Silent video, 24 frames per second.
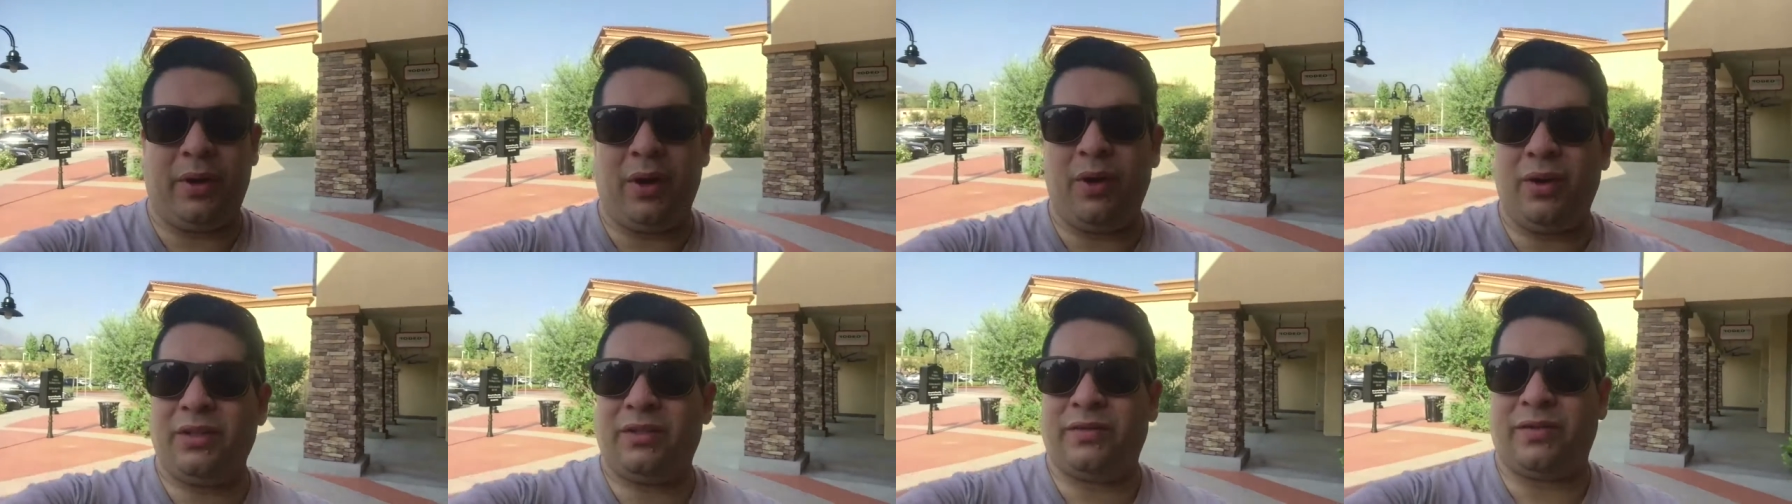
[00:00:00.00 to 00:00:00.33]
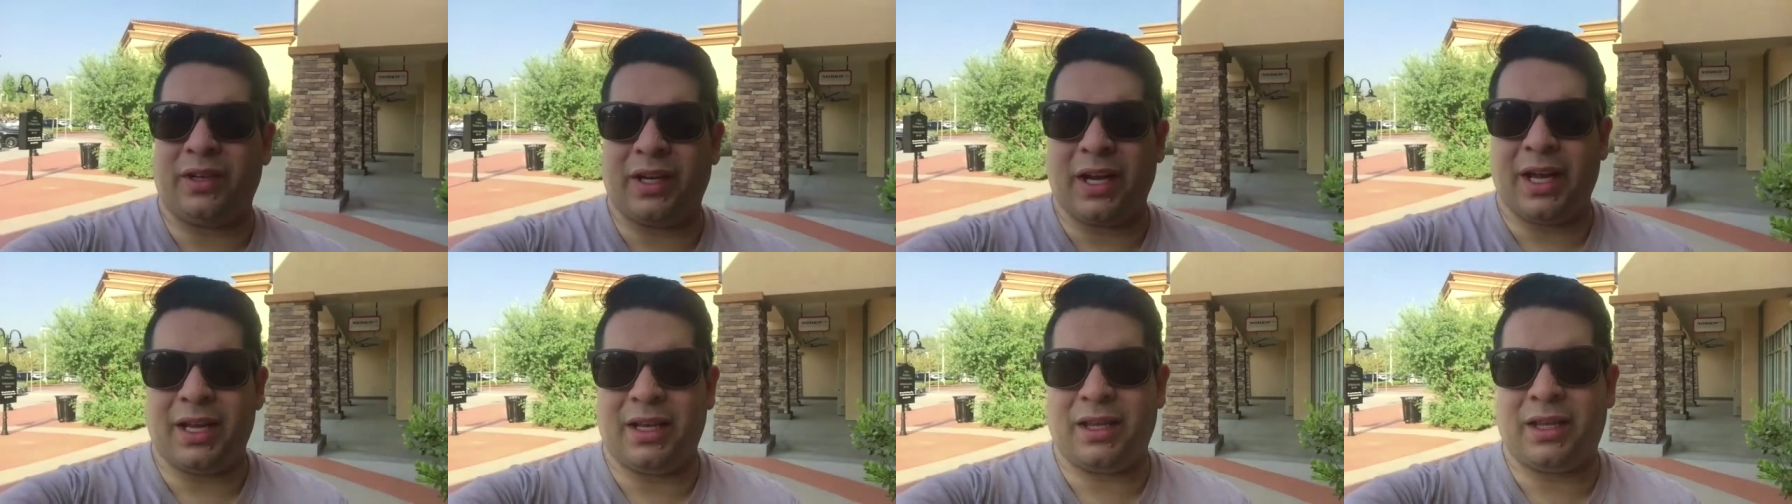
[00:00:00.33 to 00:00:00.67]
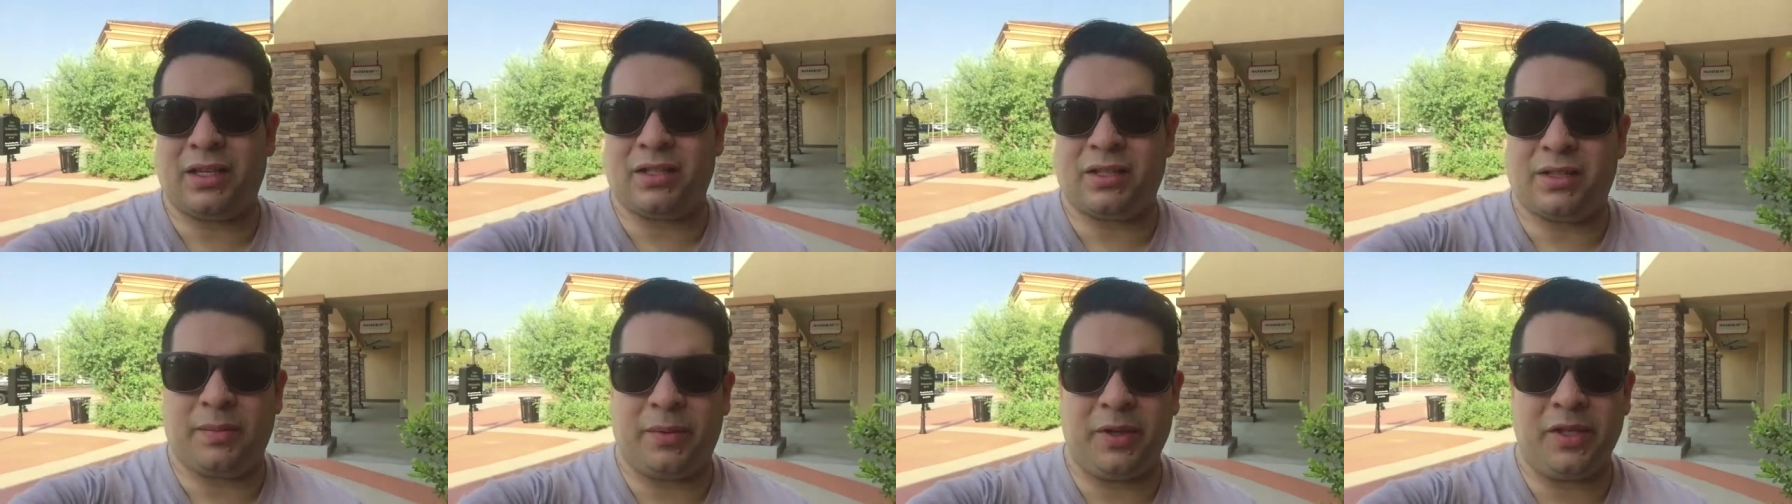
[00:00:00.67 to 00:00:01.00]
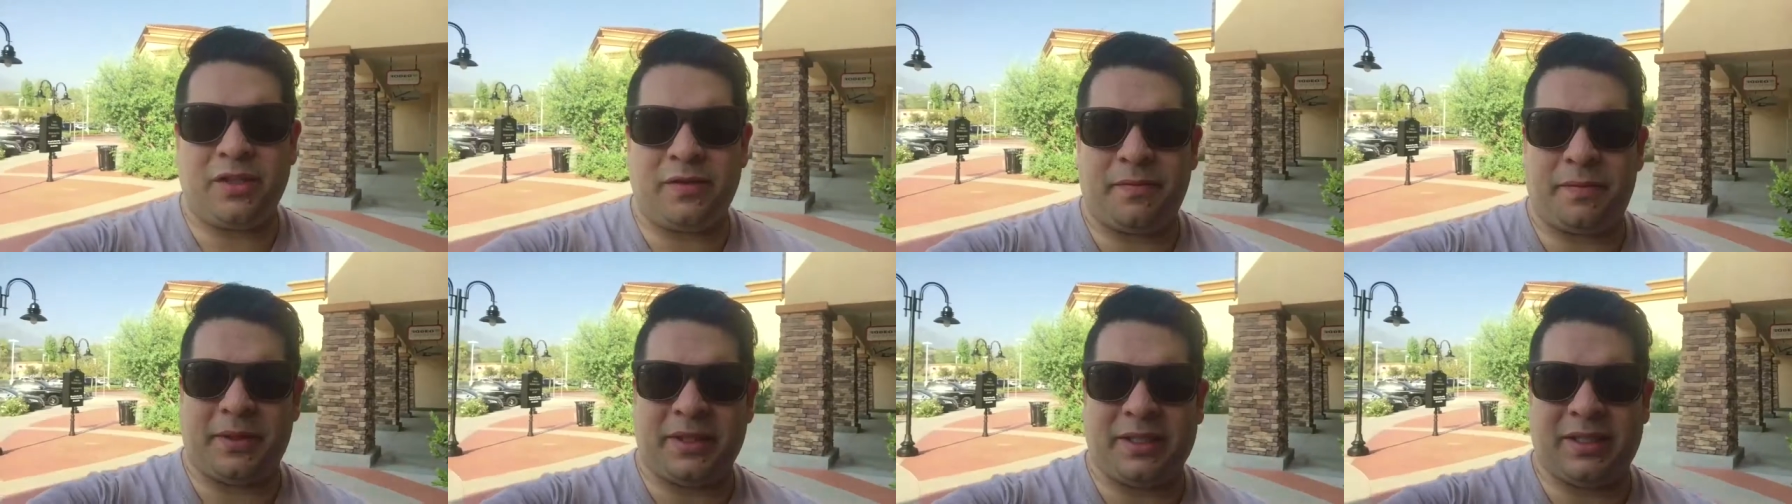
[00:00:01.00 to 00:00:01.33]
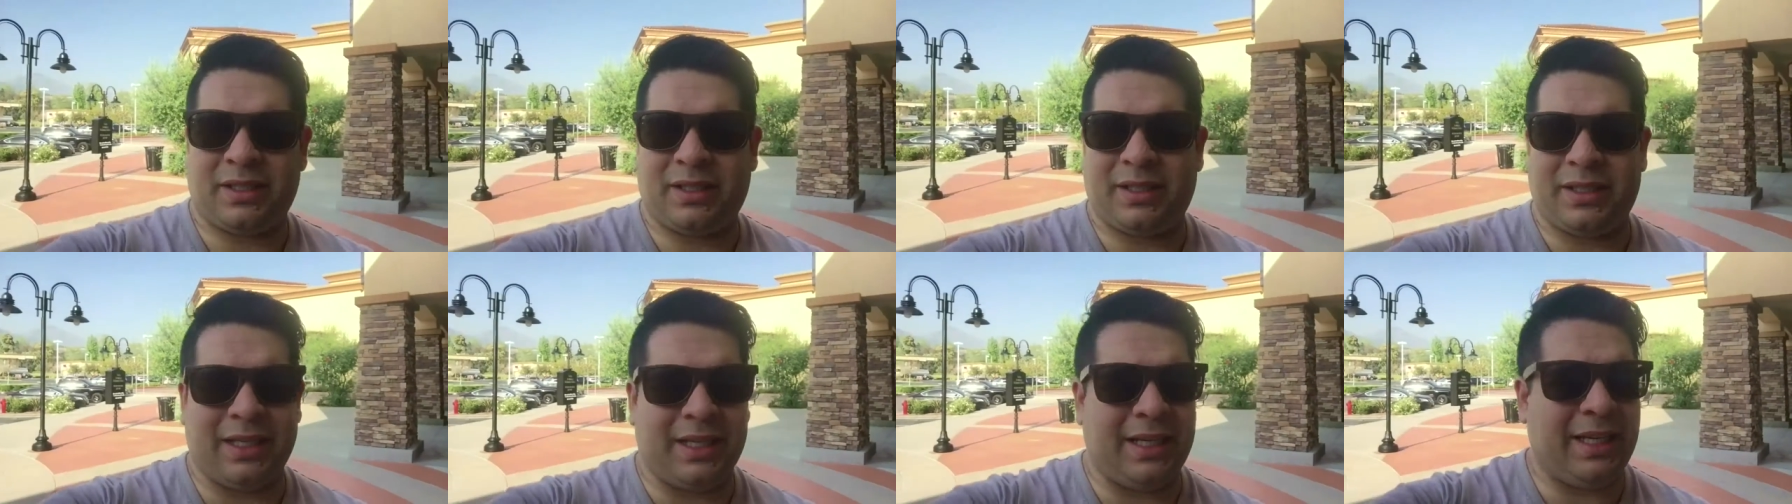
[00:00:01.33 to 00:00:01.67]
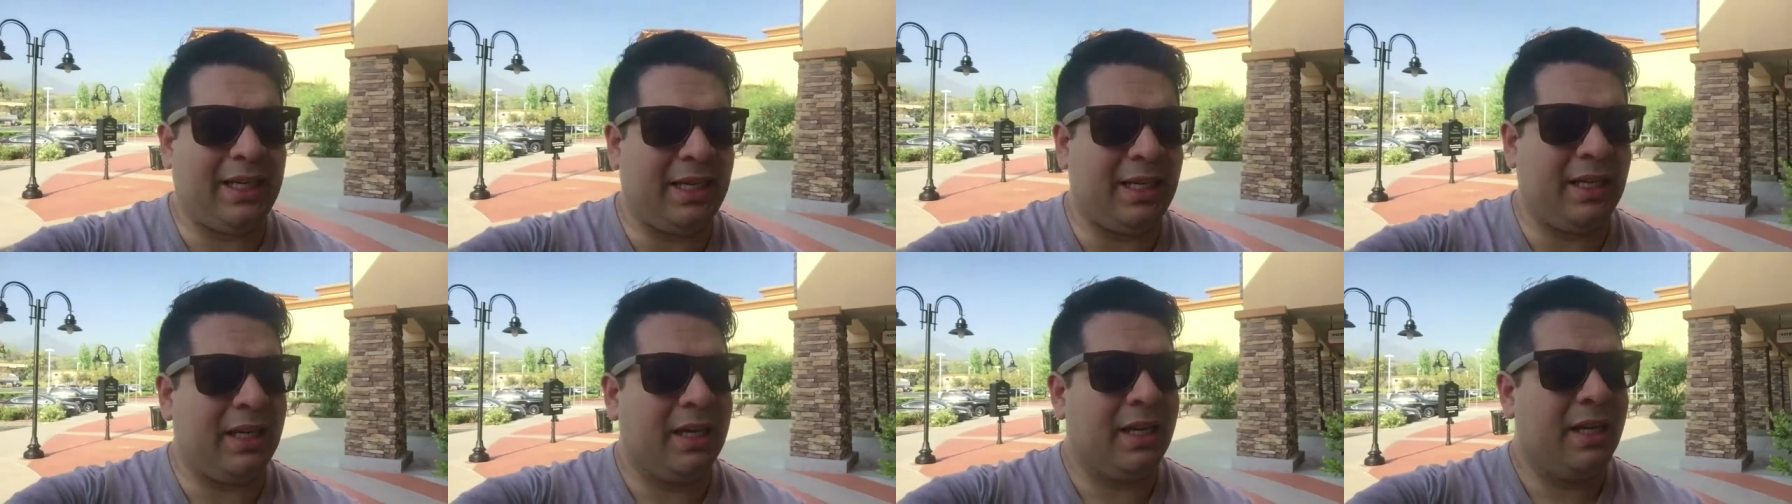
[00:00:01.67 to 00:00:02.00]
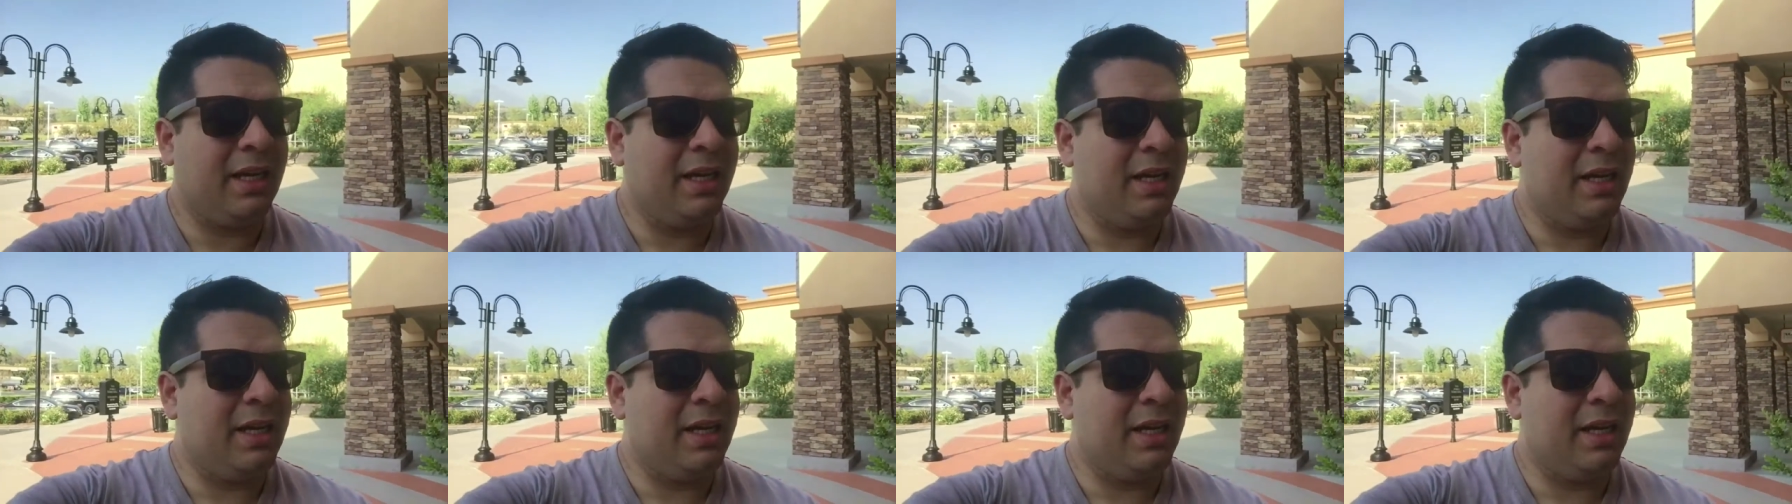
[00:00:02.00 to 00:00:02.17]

We always forget there's a bunch of places to eat,